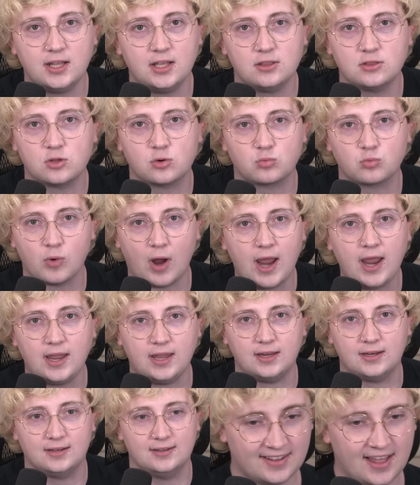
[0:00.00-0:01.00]
in the
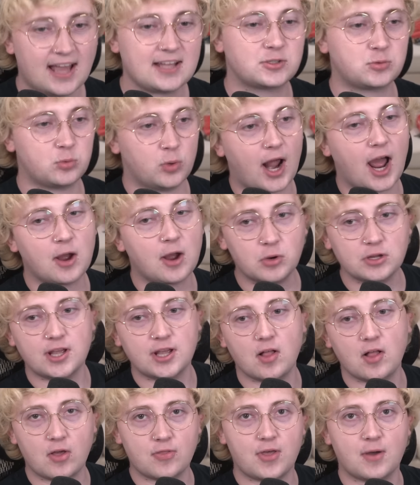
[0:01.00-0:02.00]
rain. That's what I would
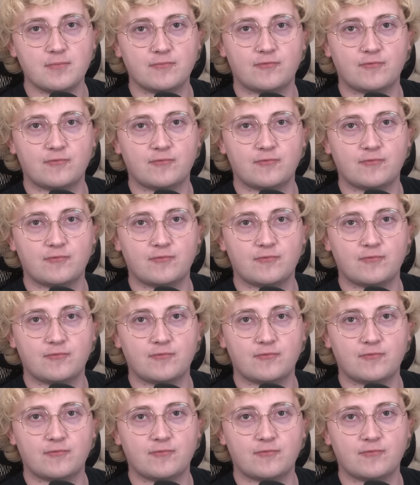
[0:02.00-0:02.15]
yell at them